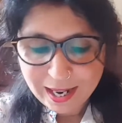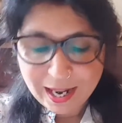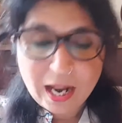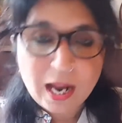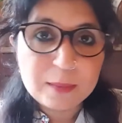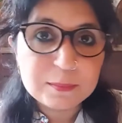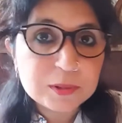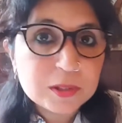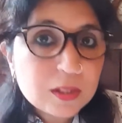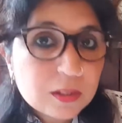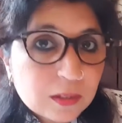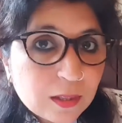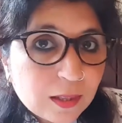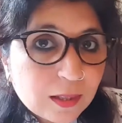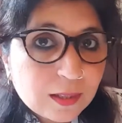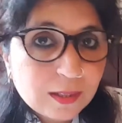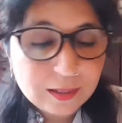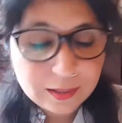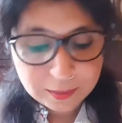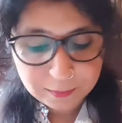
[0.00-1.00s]
I'm still
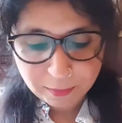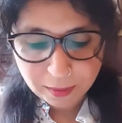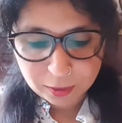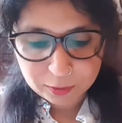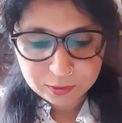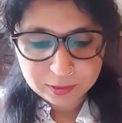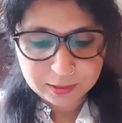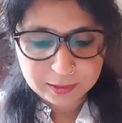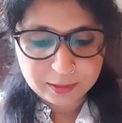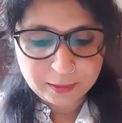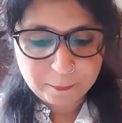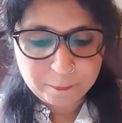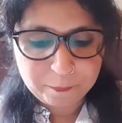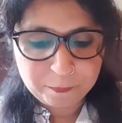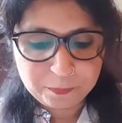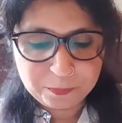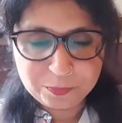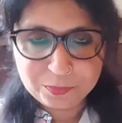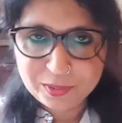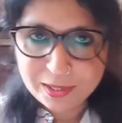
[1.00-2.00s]
thinking about it.
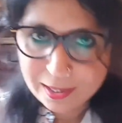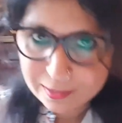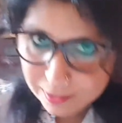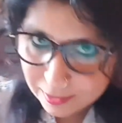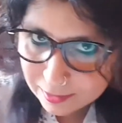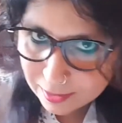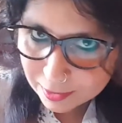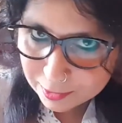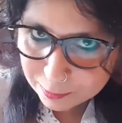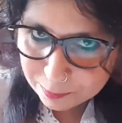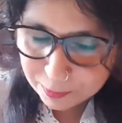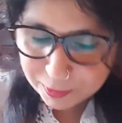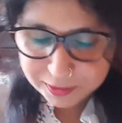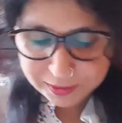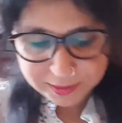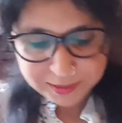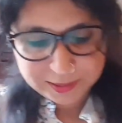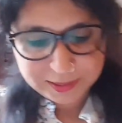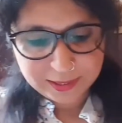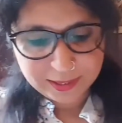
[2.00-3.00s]
And then the other
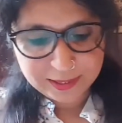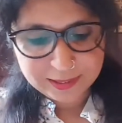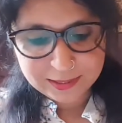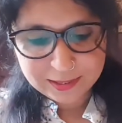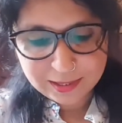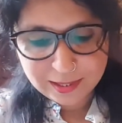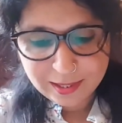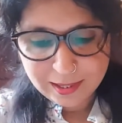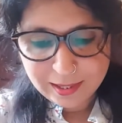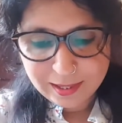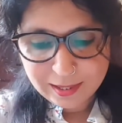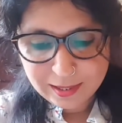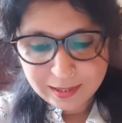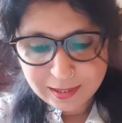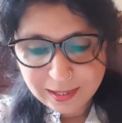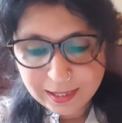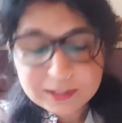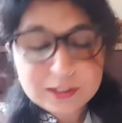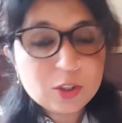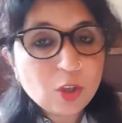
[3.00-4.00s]
person says,
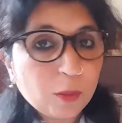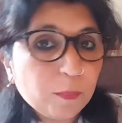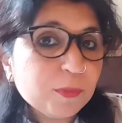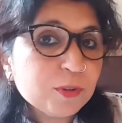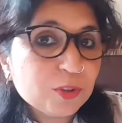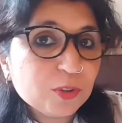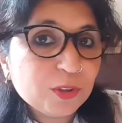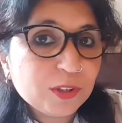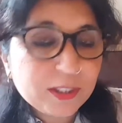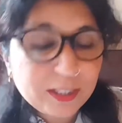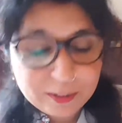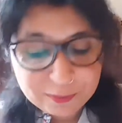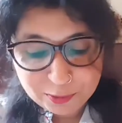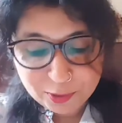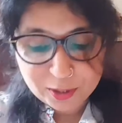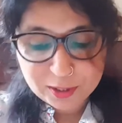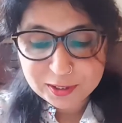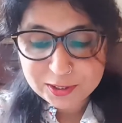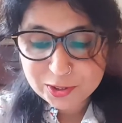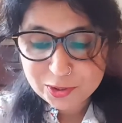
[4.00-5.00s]
it's an opportunity
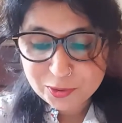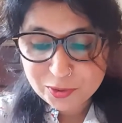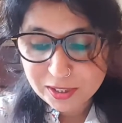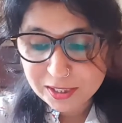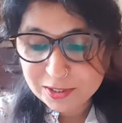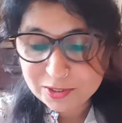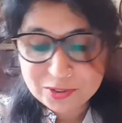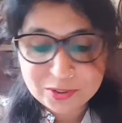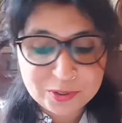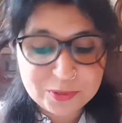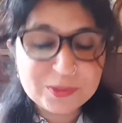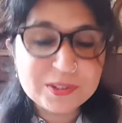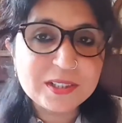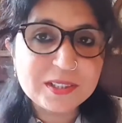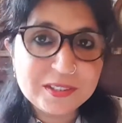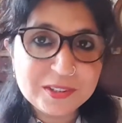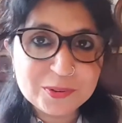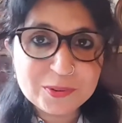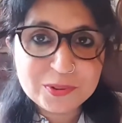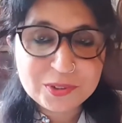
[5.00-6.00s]
for us to introduce a
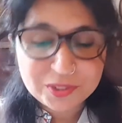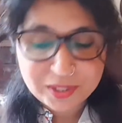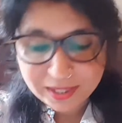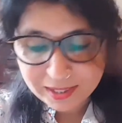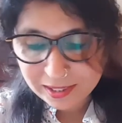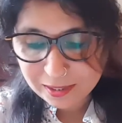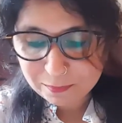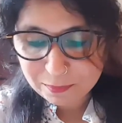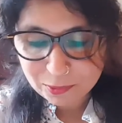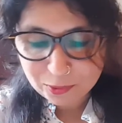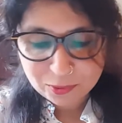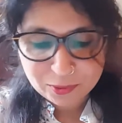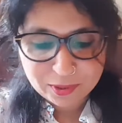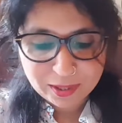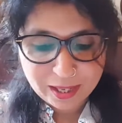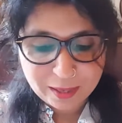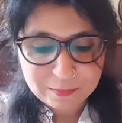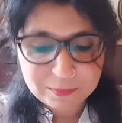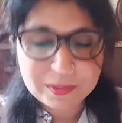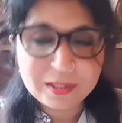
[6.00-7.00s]
new training
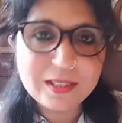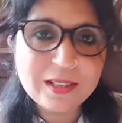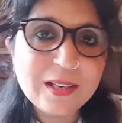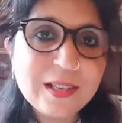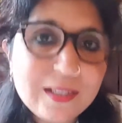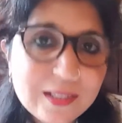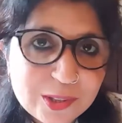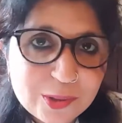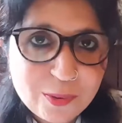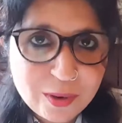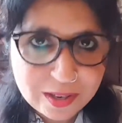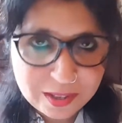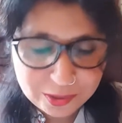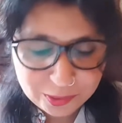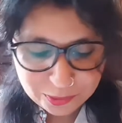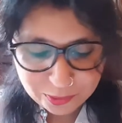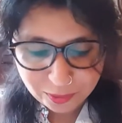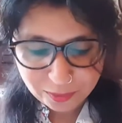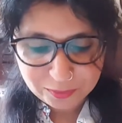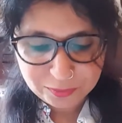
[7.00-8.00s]
program into our
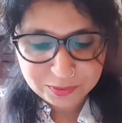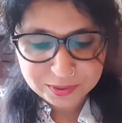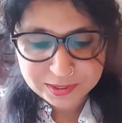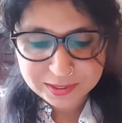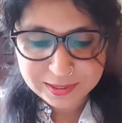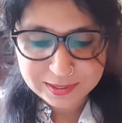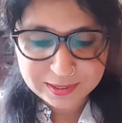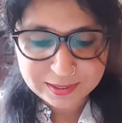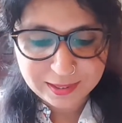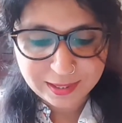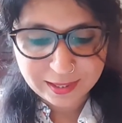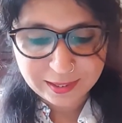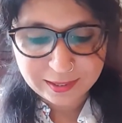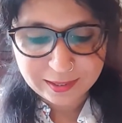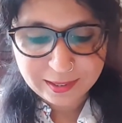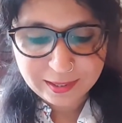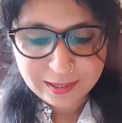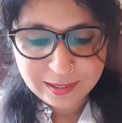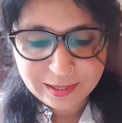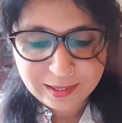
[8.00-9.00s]
new offices there.